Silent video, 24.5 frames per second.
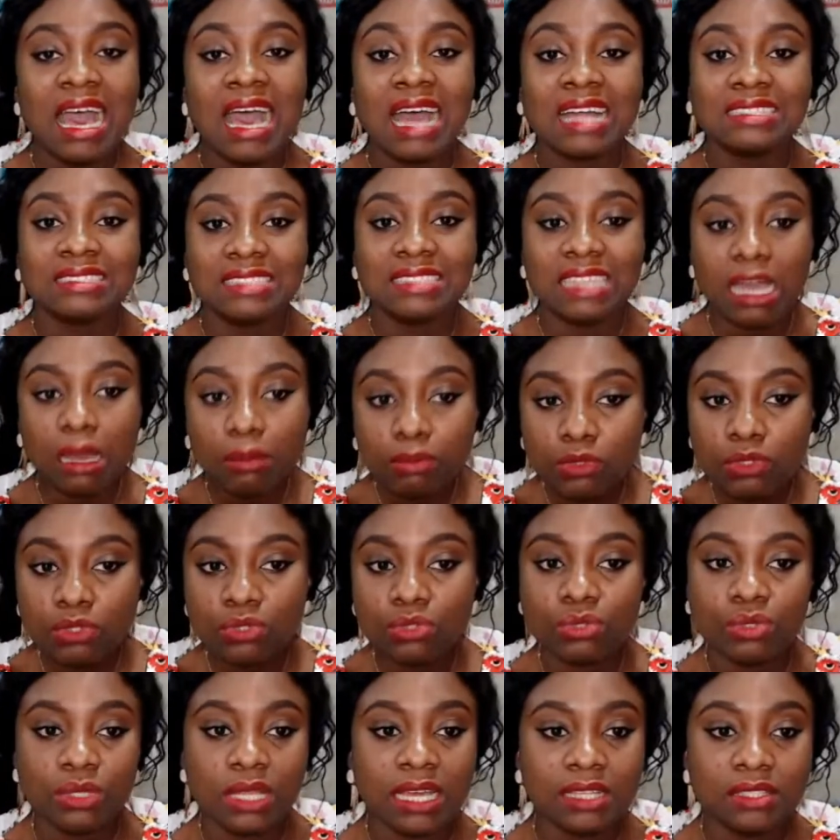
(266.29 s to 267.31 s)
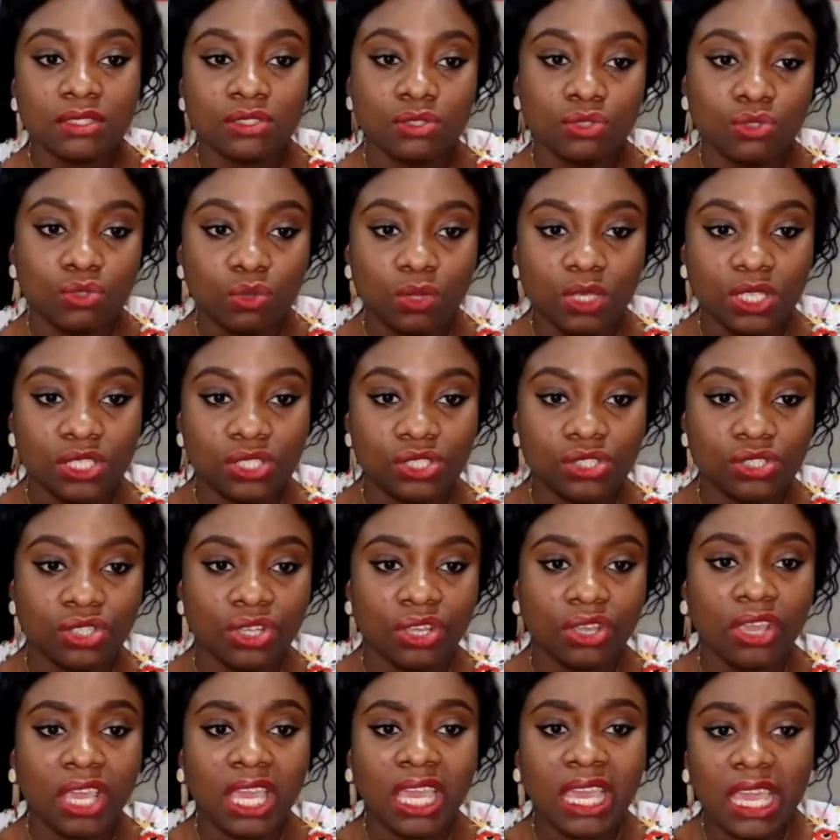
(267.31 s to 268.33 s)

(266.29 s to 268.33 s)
adapt to that situation,